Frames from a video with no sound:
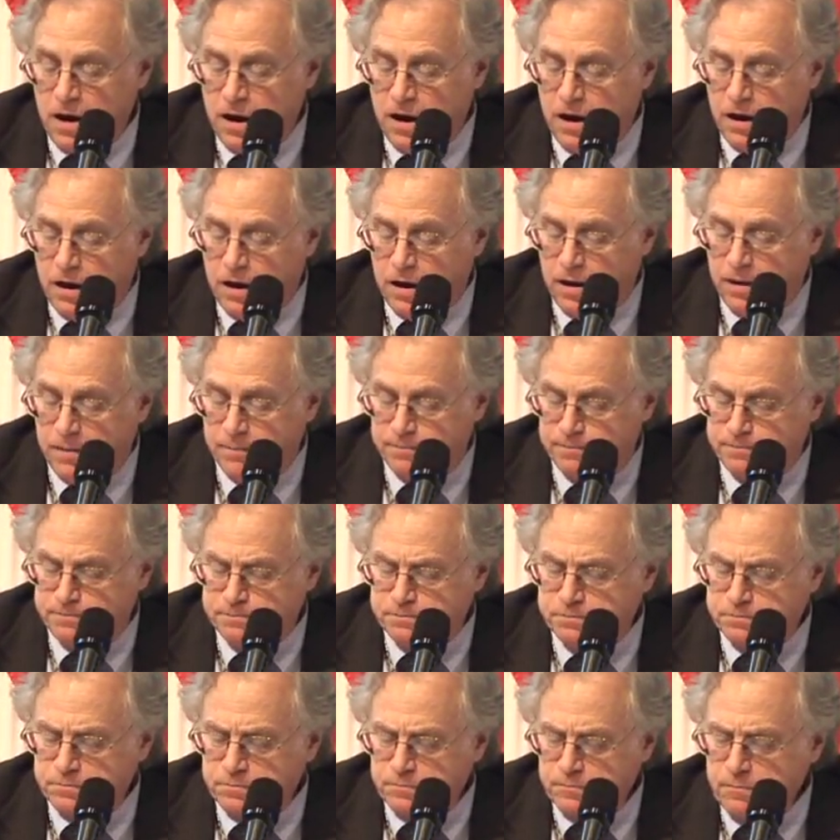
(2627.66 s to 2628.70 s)

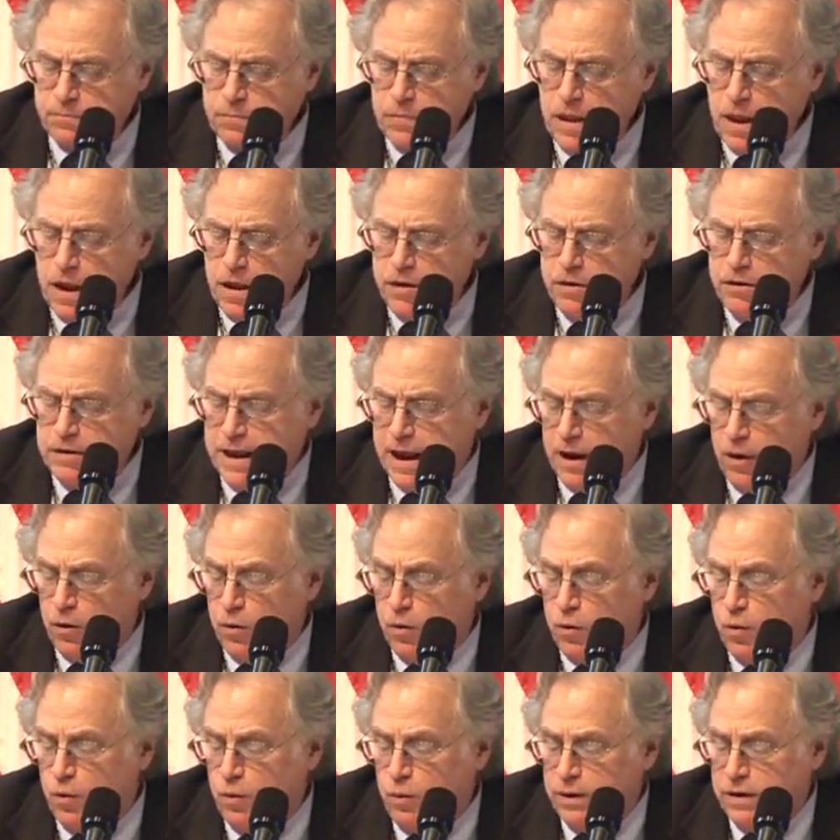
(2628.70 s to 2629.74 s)
Now,
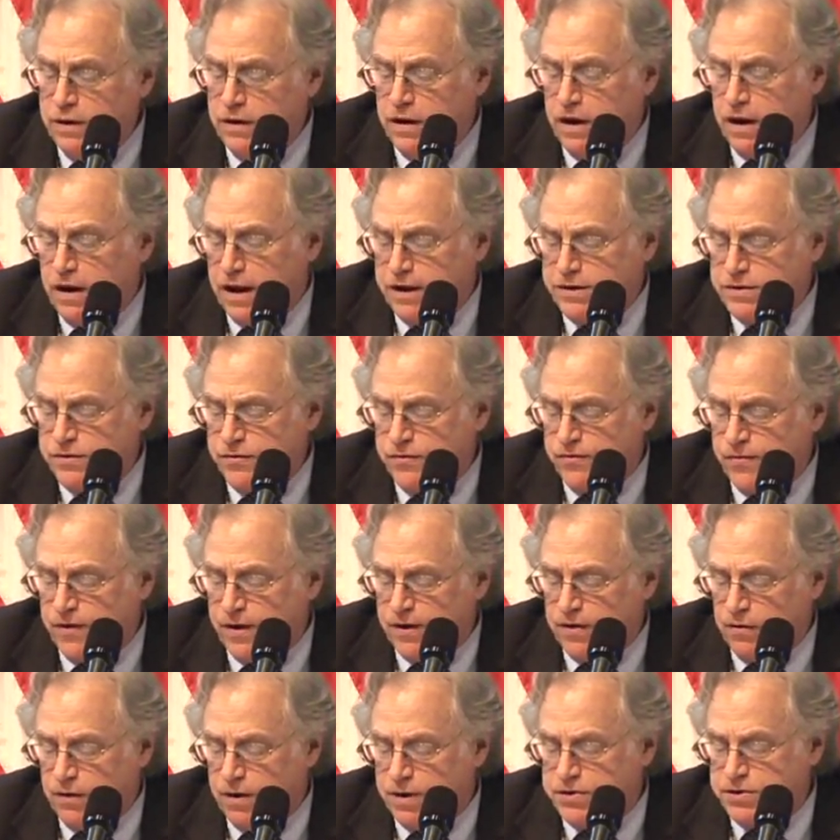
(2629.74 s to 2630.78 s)
we as a
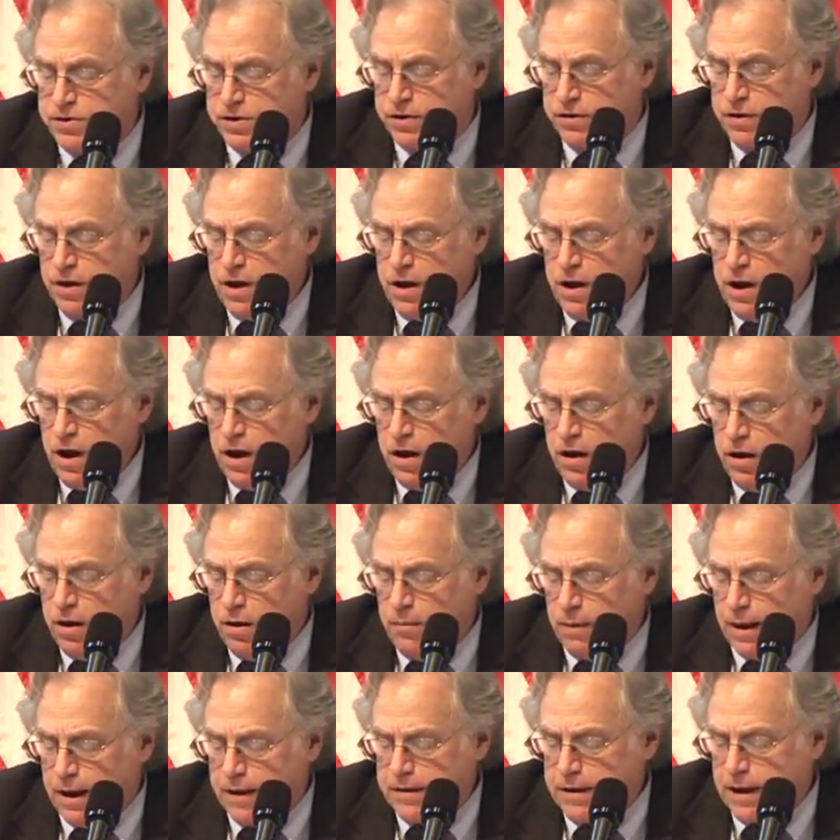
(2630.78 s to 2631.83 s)
federation,
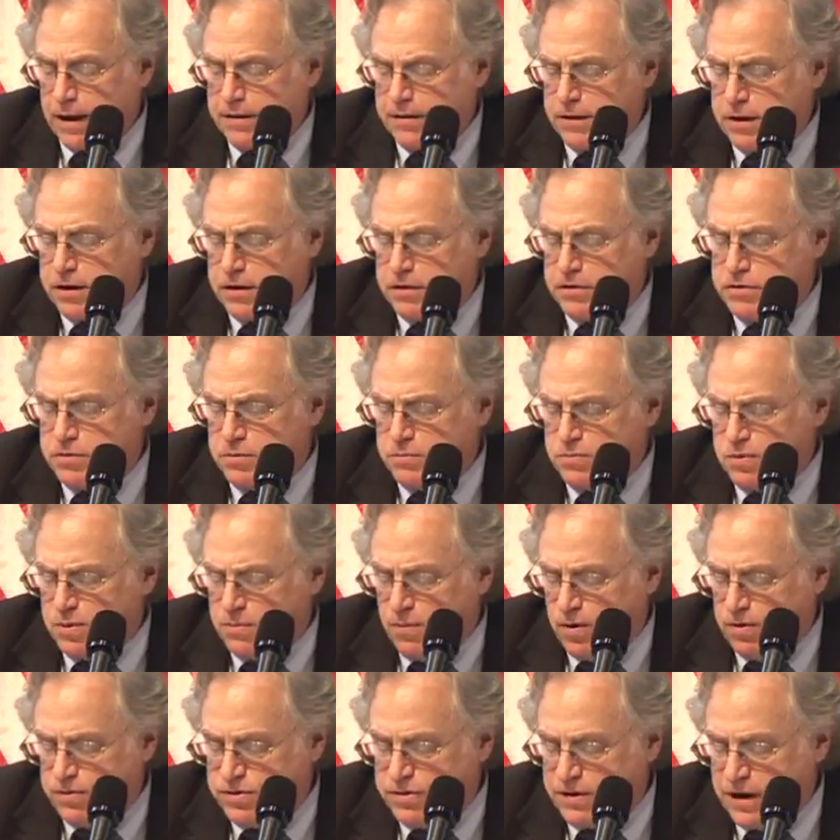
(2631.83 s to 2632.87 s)
I think the
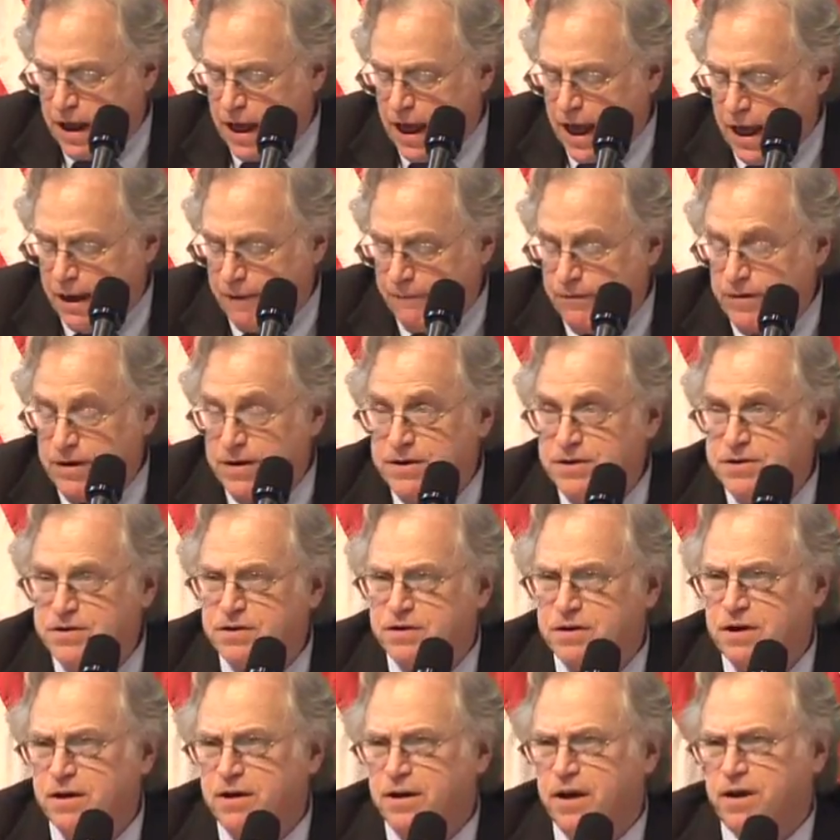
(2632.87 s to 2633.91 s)
most obvious
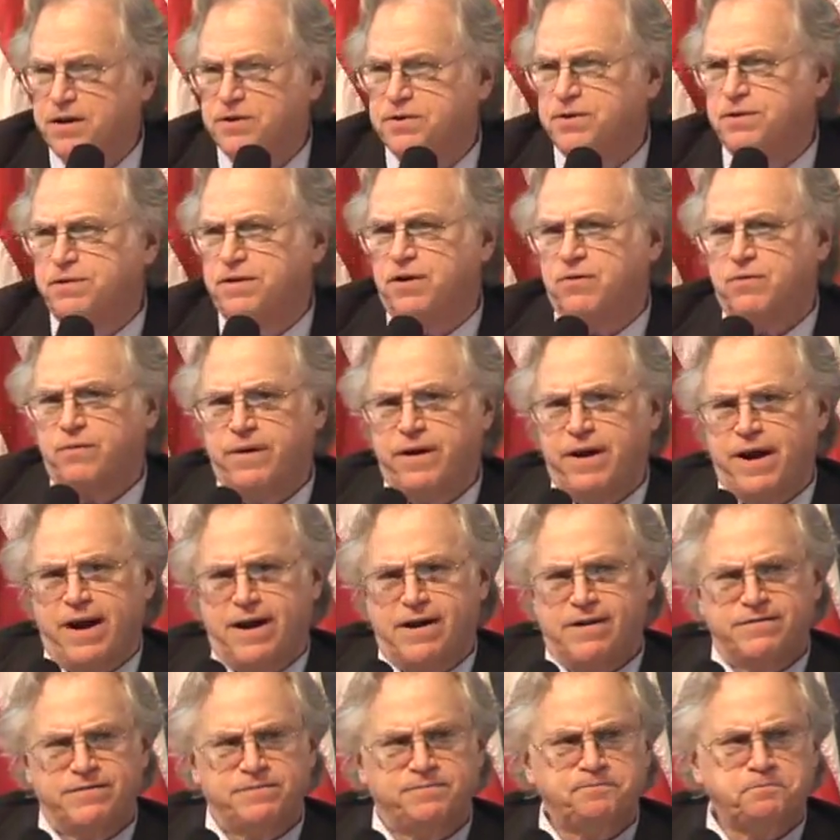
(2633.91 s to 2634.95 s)
connection that we
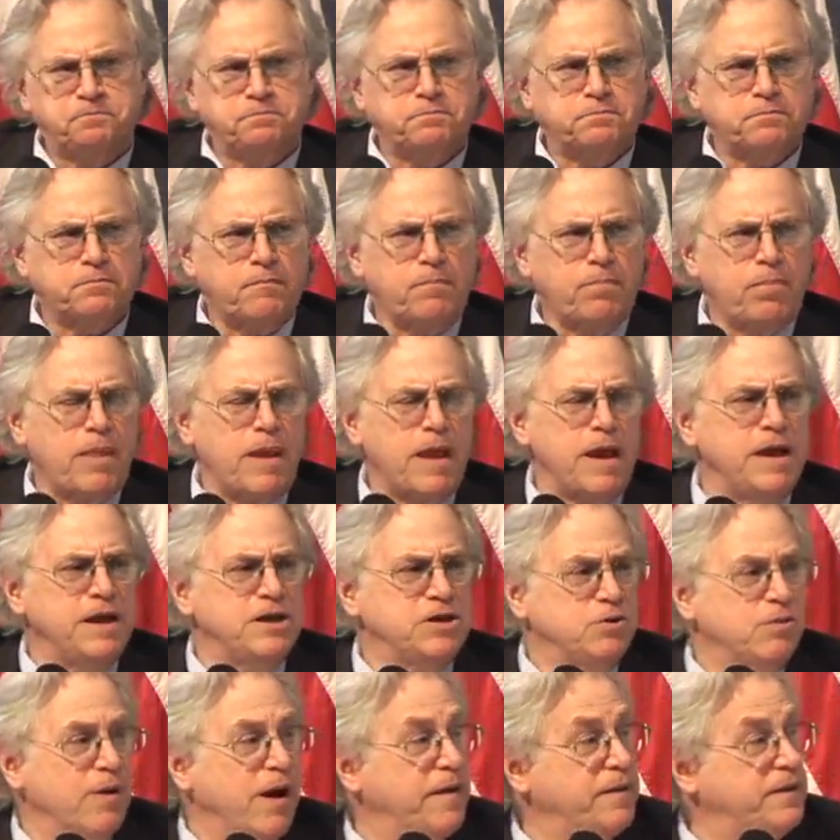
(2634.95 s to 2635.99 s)
have
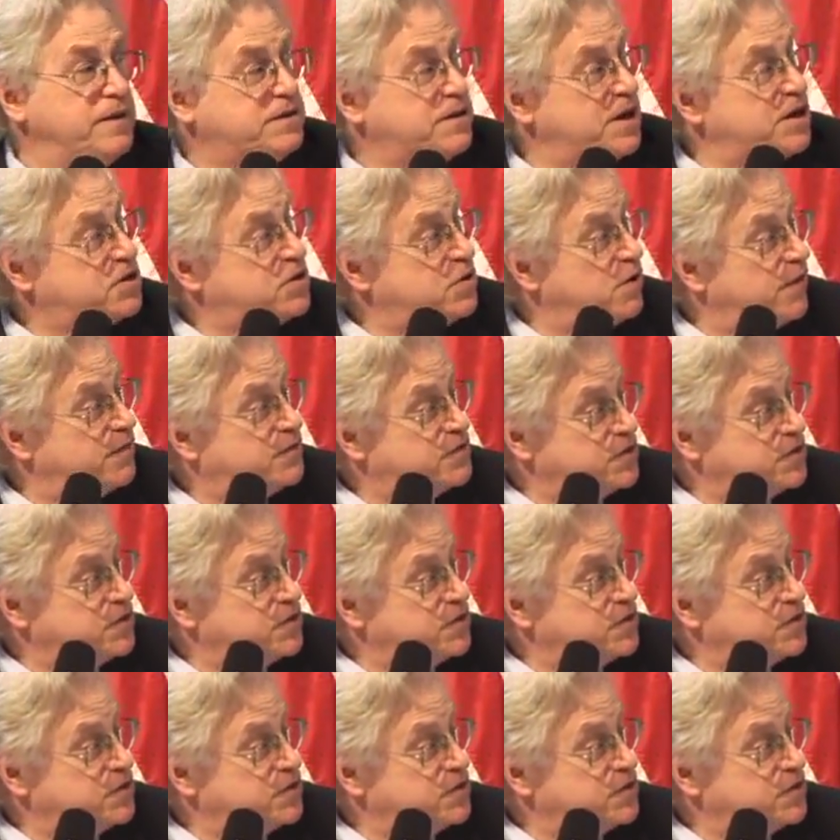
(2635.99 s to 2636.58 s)
is around this issue of